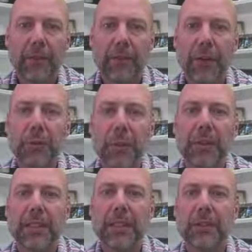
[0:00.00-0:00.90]
First, we
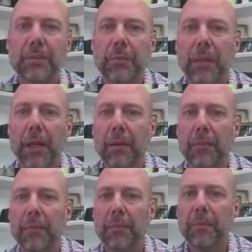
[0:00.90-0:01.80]
want to see this
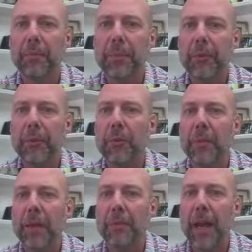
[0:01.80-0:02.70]

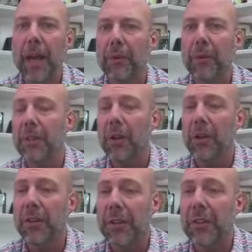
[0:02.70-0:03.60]
bedroom and bathroom is
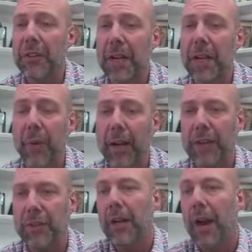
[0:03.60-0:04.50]
in the same
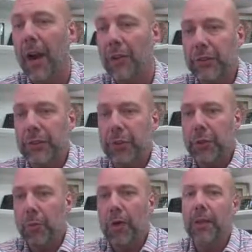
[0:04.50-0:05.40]
range. Ours is a
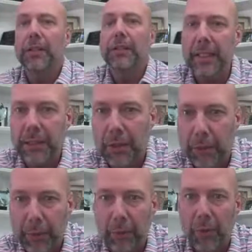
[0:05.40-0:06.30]
2-1, this is a
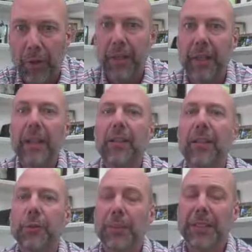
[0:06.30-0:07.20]
3-1.
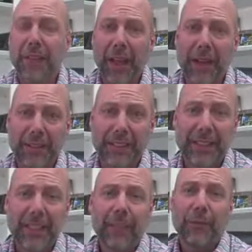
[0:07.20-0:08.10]
This one's
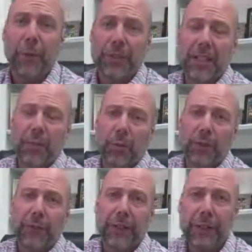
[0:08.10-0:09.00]
1,014
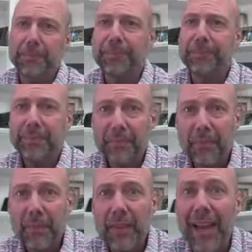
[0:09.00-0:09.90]
square feet.
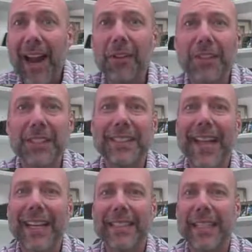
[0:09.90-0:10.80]
Ours is
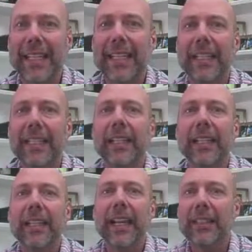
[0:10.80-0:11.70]
19
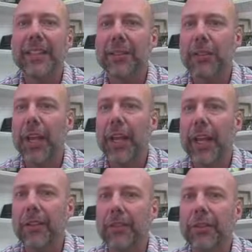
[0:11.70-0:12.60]
and some
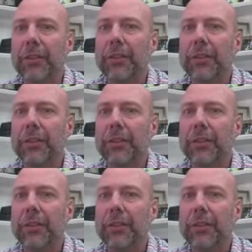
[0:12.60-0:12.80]
change.